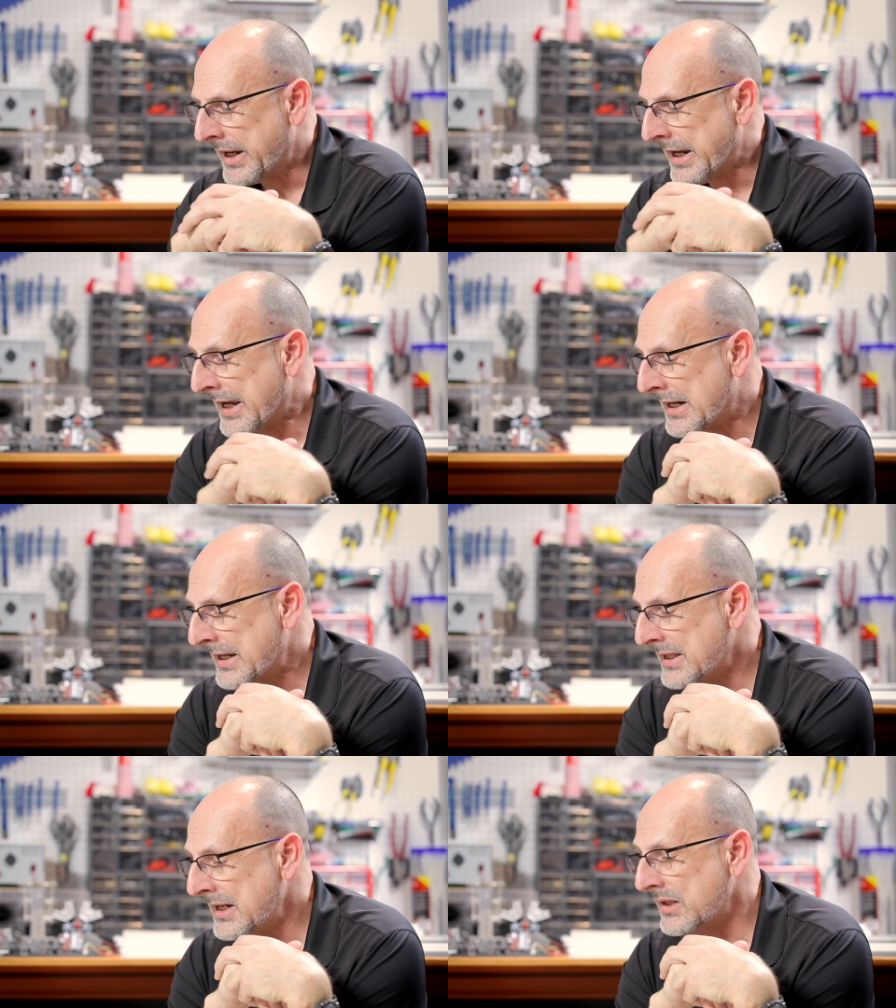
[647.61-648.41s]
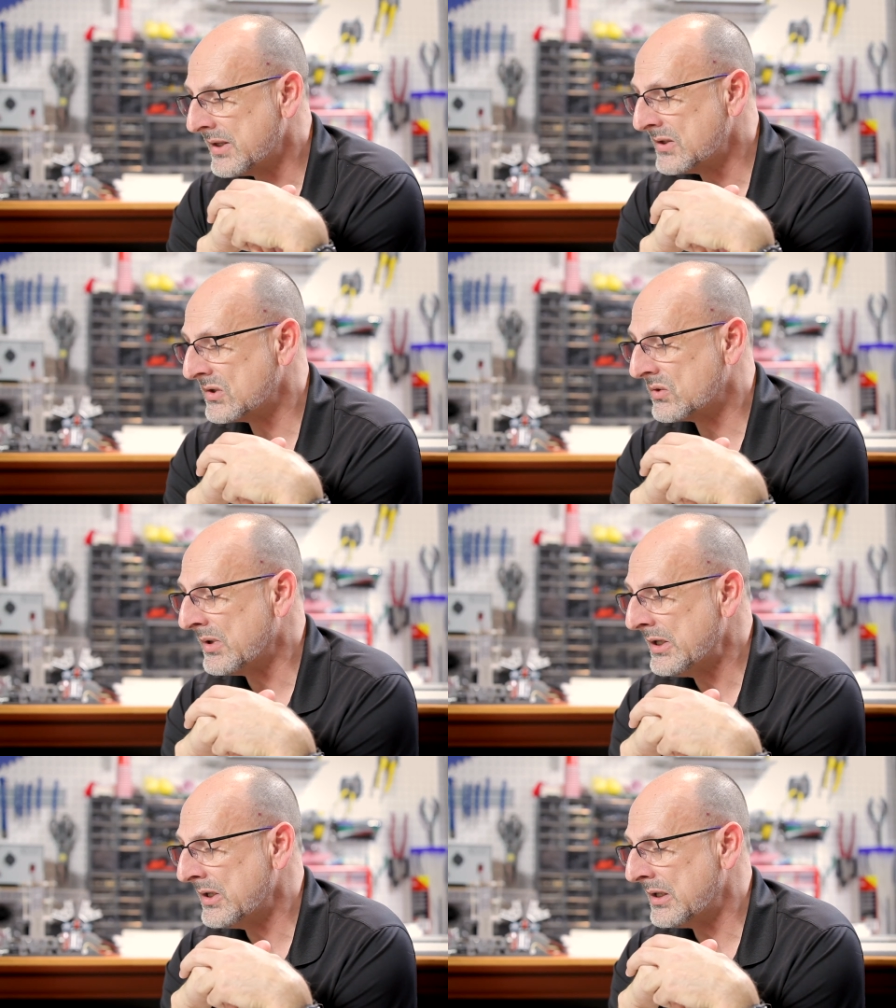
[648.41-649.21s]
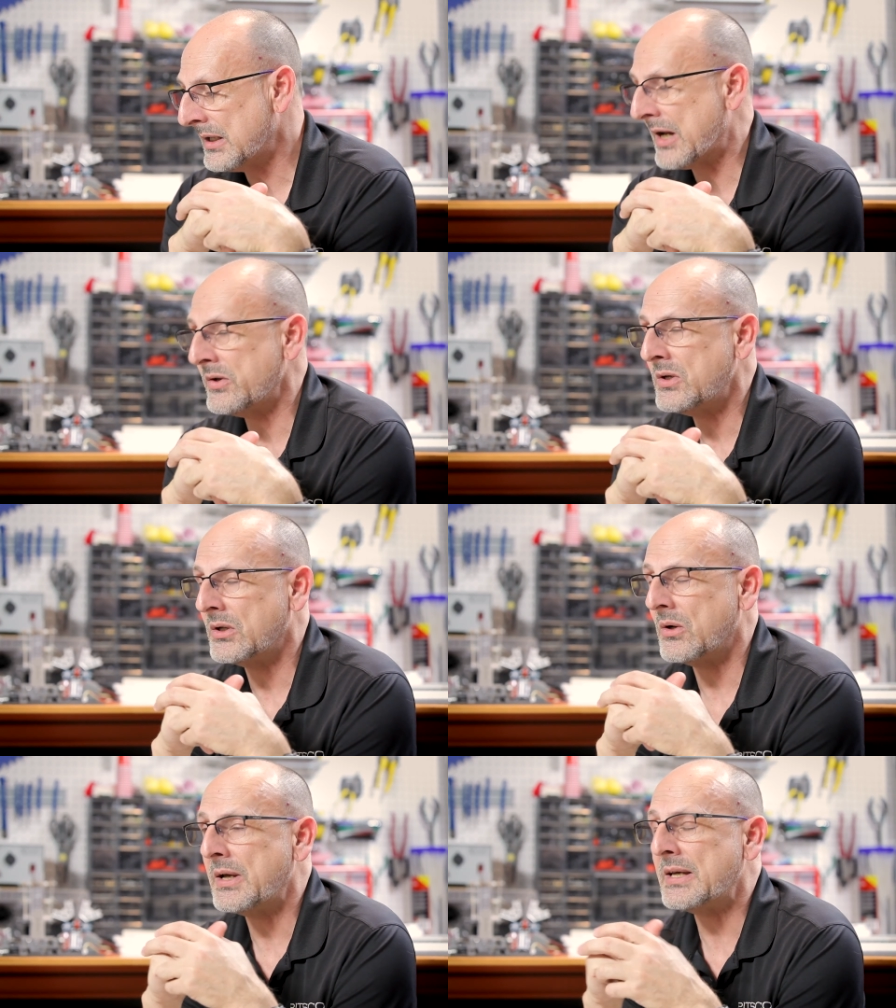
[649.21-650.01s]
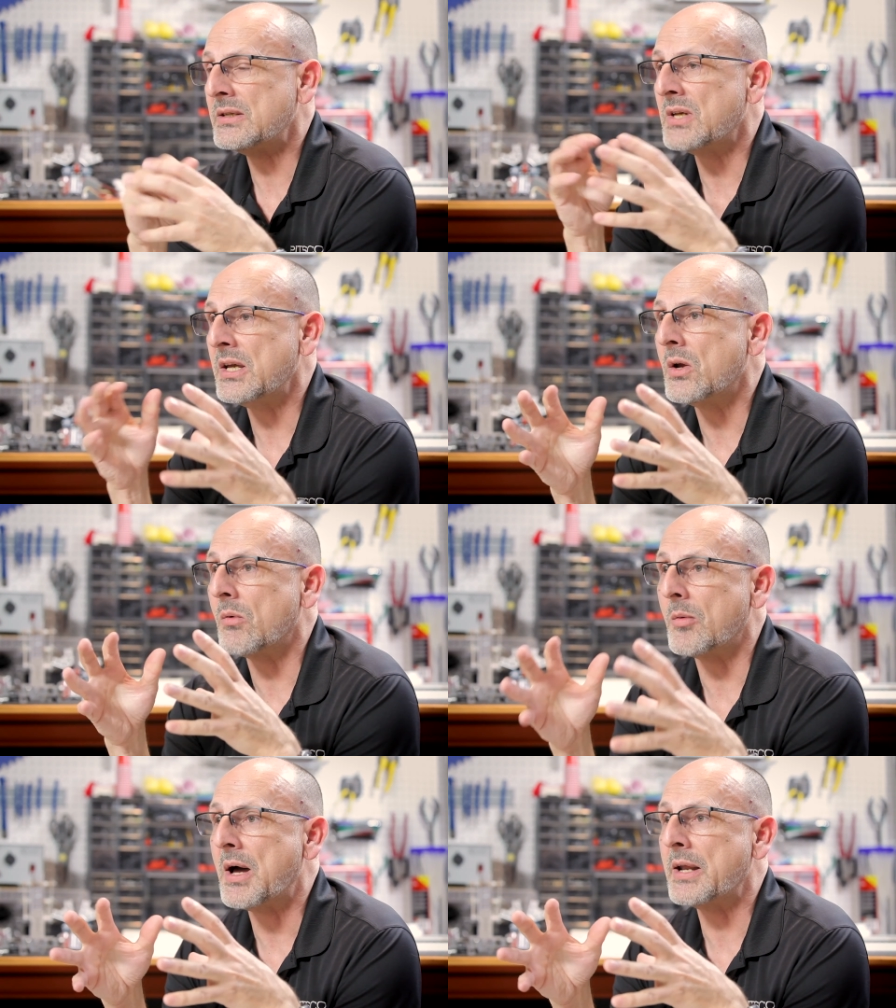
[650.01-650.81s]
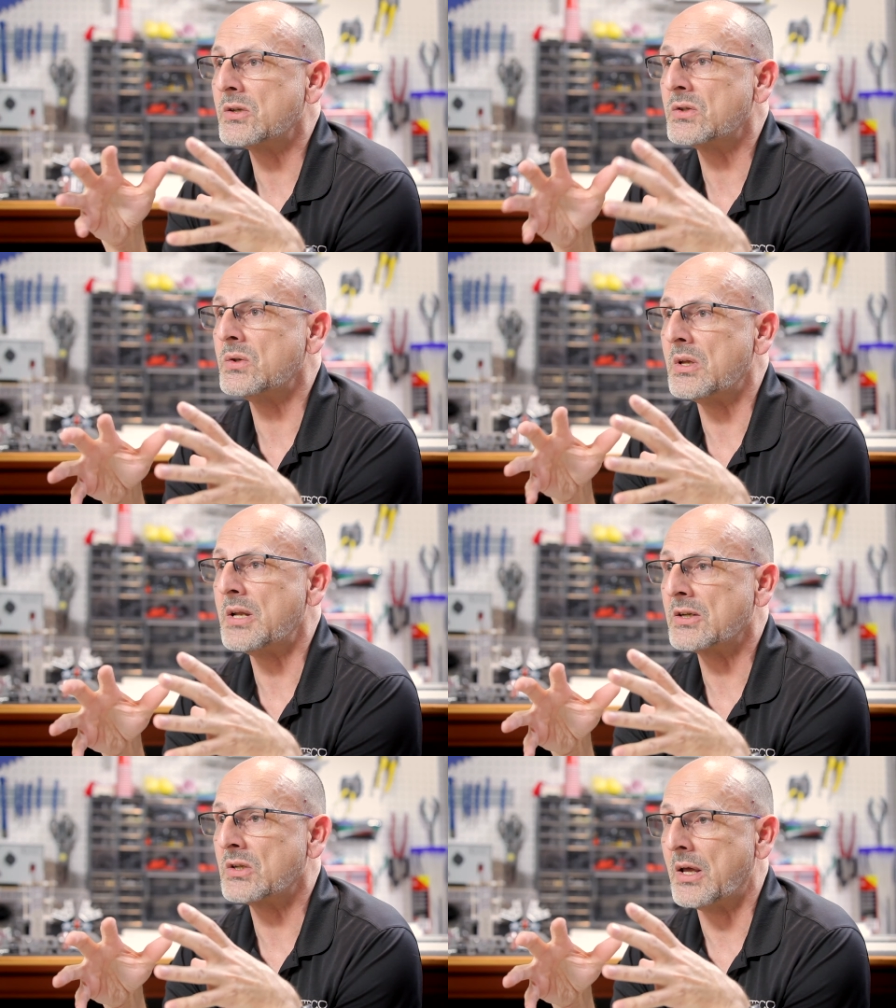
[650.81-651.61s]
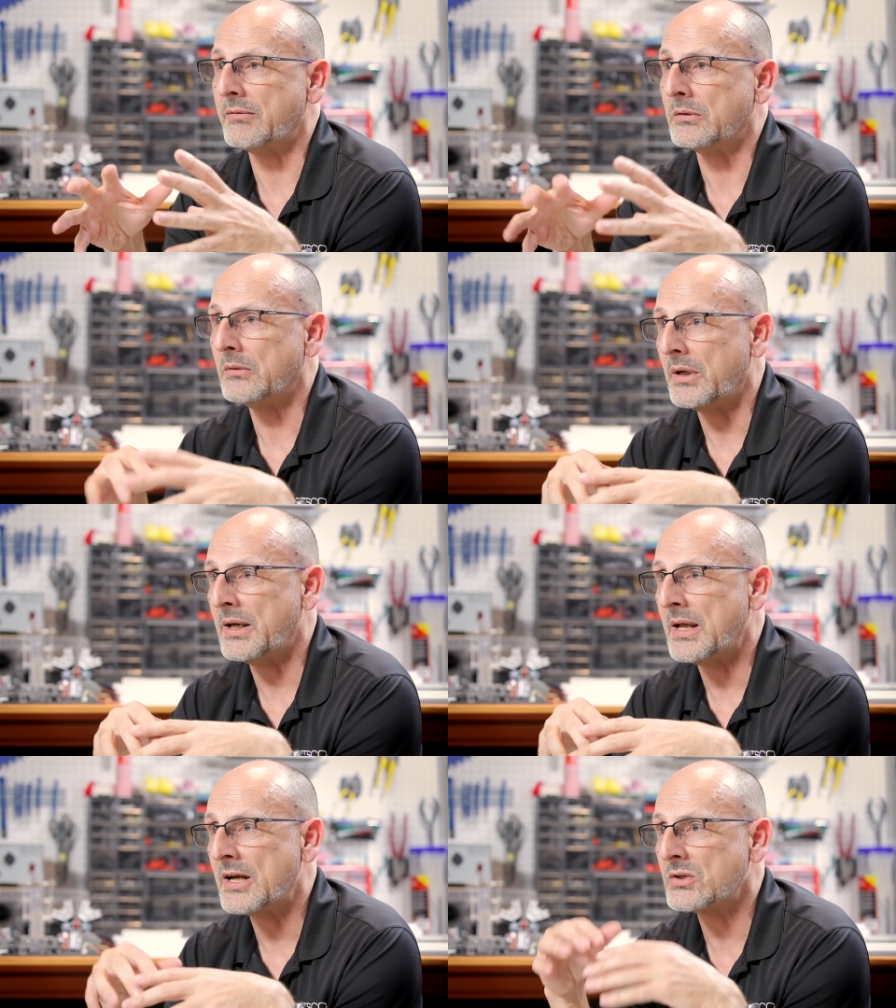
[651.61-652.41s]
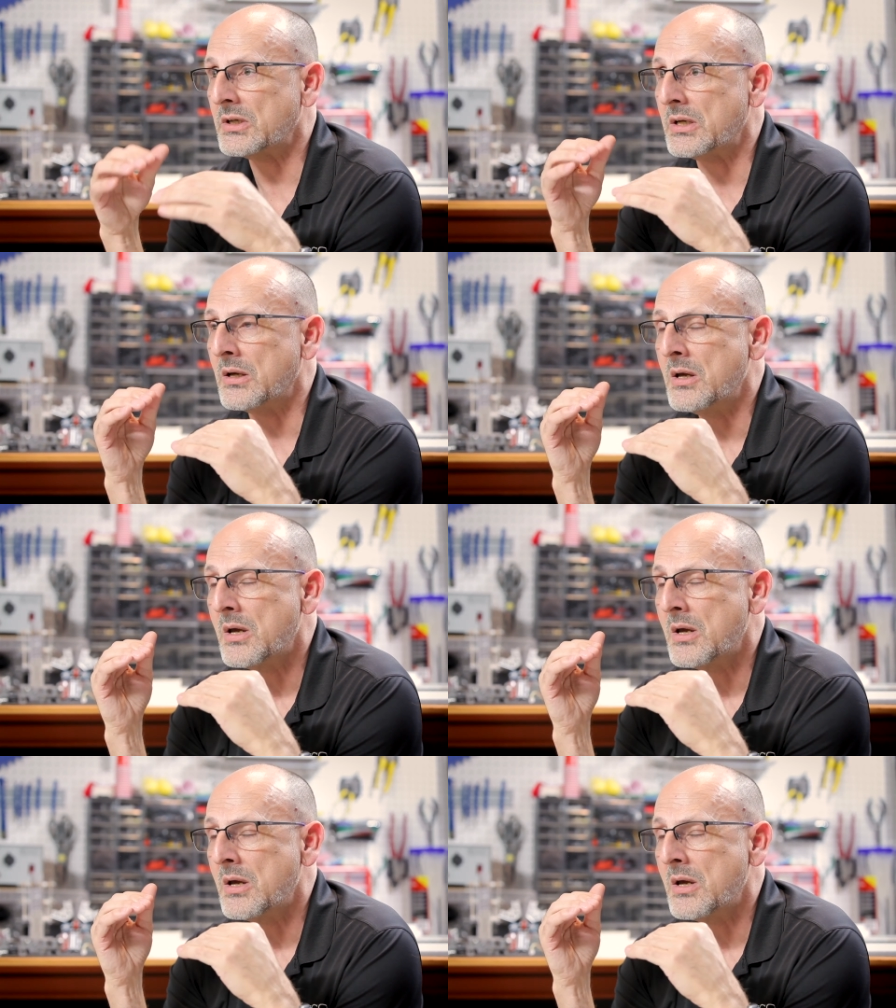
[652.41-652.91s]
And I think this is really going to allow you to go ahead and take your robotics to the next level and actually,